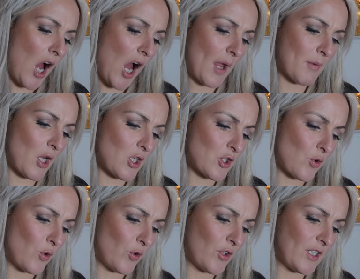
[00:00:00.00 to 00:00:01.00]
I'm going to
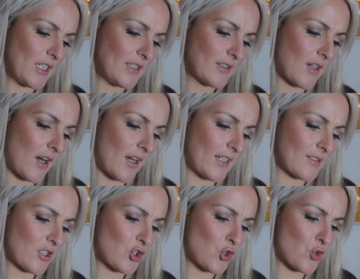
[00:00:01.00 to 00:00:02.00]
call these guys
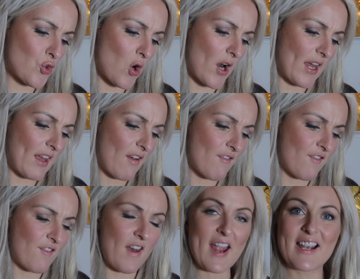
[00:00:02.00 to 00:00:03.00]

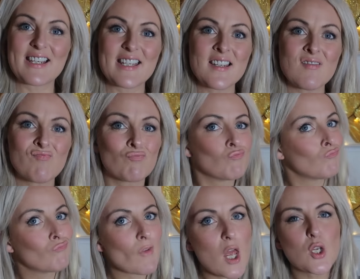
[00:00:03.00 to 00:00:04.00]
Strivectin.
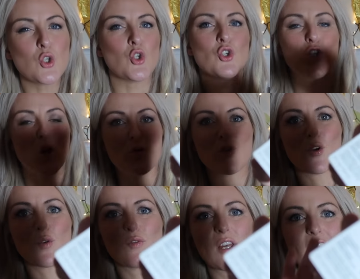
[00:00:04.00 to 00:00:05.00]
Don't know if